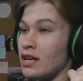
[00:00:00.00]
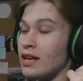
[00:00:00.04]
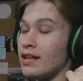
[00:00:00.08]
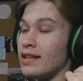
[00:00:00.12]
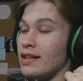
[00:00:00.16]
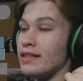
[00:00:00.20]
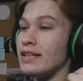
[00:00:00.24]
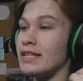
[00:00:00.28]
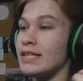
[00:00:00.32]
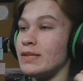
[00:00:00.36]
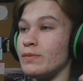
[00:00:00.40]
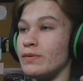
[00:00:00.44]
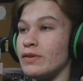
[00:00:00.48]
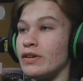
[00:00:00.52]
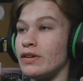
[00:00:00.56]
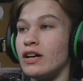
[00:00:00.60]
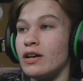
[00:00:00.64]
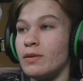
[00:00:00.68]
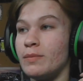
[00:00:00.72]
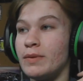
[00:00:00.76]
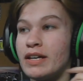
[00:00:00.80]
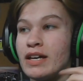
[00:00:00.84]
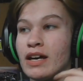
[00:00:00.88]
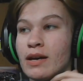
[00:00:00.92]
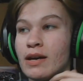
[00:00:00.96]
this will all
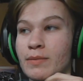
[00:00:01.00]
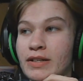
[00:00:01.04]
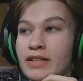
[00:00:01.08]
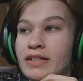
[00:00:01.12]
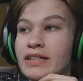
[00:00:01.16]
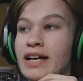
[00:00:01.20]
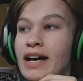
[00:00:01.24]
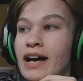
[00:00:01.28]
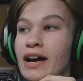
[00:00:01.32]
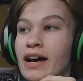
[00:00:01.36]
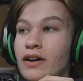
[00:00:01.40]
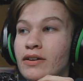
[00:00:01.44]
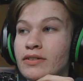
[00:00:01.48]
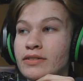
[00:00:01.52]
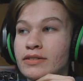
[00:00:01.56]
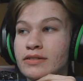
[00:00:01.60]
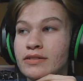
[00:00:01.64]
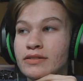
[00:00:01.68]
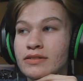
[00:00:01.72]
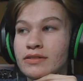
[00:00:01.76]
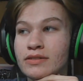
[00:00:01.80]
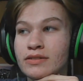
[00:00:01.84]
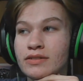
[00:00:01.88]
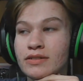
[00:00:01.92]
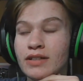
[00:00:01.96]
be coming down.
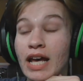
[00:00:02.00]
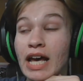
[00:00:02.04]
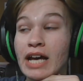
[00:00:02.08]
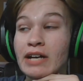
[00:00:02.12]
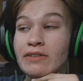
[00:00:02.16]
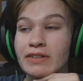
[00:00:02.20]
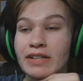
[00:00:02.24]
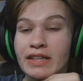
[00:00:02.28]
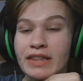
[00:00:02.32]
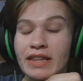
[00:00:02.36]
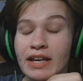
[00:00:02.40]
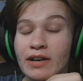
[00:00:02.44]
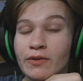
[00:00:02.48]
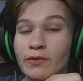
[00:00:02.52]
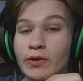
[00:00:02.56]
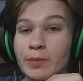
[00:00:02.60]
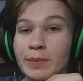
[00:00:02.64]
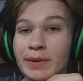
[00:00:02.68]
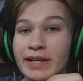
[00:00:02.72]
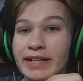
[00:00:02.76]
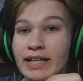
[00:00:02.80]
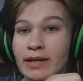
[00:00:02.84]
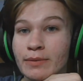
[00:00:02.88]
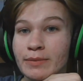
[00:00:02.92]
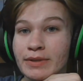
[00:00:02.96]
Everything will
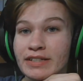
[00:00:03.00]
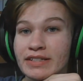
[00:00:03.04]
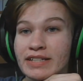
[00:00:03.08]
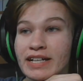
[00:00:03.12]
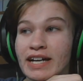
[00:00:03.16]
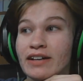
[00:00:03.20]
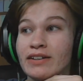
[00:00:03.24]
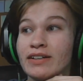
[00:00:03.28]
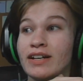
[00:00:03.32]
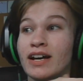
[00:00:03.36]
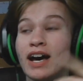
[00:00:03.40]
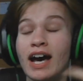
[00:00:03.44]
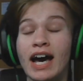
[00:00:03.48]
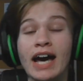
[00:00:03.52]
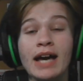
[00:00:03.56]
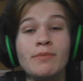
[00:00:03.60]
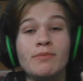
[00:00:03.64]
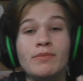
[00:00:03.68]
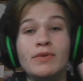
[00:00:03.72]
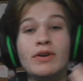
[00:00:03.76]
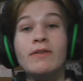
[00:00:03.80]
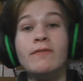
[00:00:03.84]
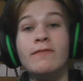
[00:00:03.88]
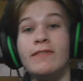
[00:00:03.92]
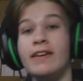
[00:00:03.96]
be coming down. I'm
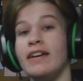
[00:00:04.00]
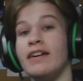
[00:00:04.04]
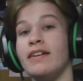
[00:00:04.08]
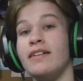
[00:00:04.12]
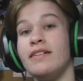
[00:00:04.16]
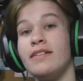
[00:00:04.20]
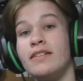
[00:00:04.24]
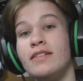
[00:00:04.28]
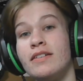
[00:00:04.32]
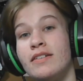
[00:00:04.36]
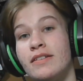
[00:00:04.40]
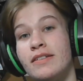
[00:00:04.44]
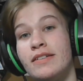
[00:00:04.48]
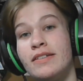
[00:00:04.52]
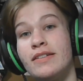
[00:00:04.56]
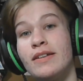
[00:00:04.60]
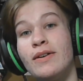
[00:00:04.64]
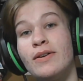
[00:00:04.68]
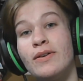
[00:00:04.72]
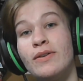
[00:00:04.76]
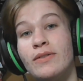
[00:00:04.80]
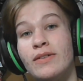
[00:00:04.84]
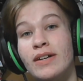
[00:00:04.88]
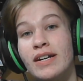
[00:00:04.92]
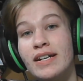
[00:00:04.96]
moving,
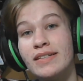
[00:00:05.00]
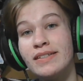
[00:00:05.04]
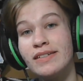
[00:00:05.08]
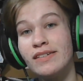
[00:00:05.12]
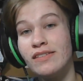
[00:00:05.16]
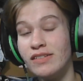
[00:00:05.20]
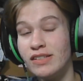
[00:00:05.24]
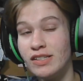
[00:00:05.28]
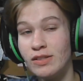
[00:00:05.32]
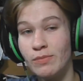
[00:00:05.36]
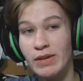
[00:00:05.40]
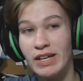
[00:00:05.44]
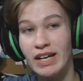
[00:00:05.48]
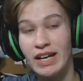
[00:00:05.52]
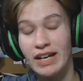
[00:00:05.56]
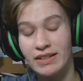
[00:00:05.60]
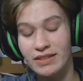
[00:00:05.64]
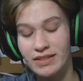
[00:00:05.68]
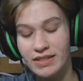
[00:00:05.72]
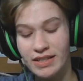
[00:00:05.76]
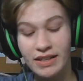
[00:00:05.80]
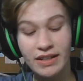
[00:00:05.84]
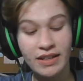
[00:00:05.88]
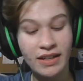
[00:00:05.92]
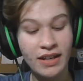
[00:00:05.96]
so it's going to be
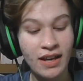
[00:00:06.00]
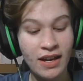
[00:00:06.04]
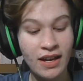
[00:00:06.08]
hectic.